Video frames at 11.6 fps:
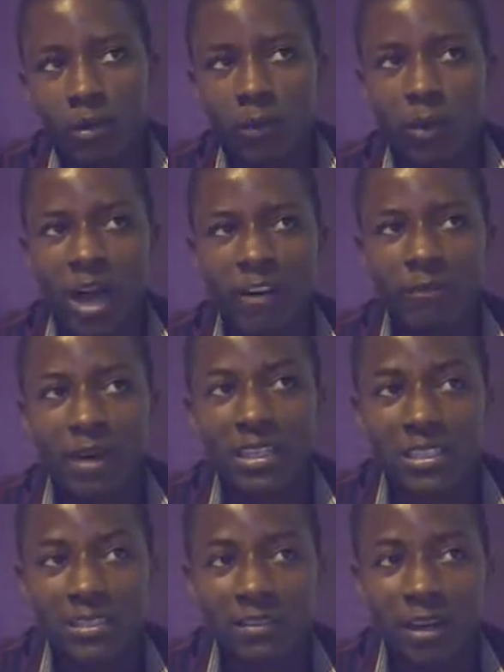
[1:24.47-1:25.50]
we have
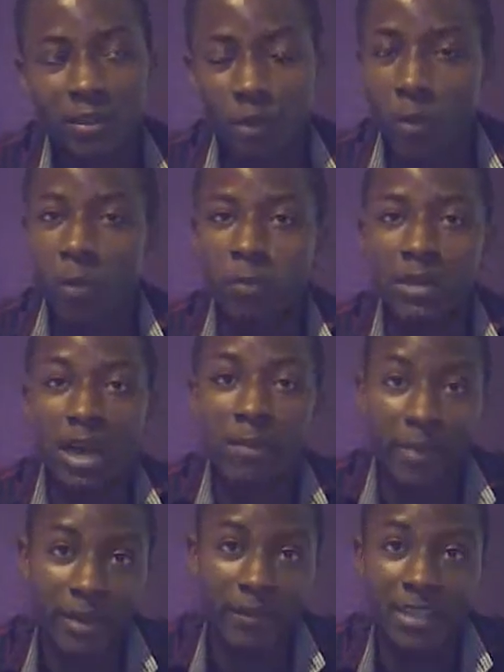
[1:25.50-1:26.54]
materials, or there are
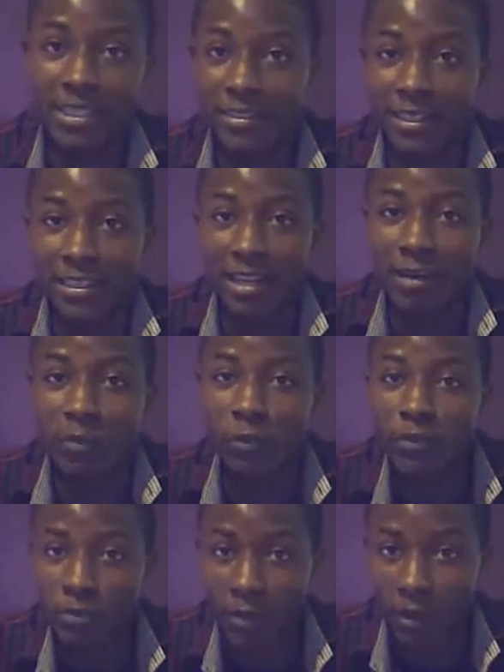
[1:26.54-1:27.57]
many materials that are
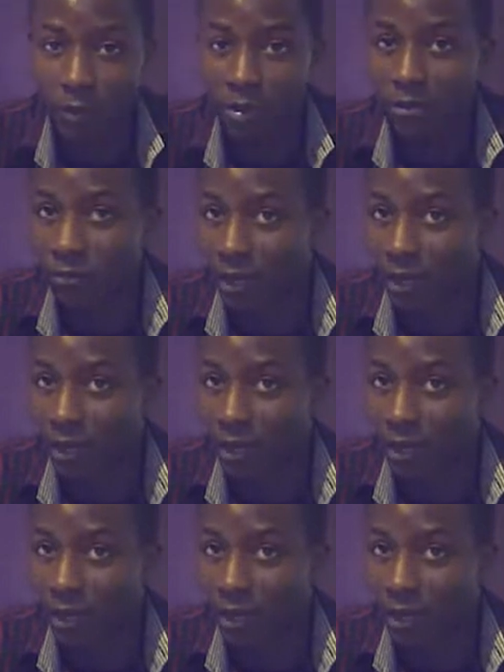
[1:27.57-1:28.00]
moved by what?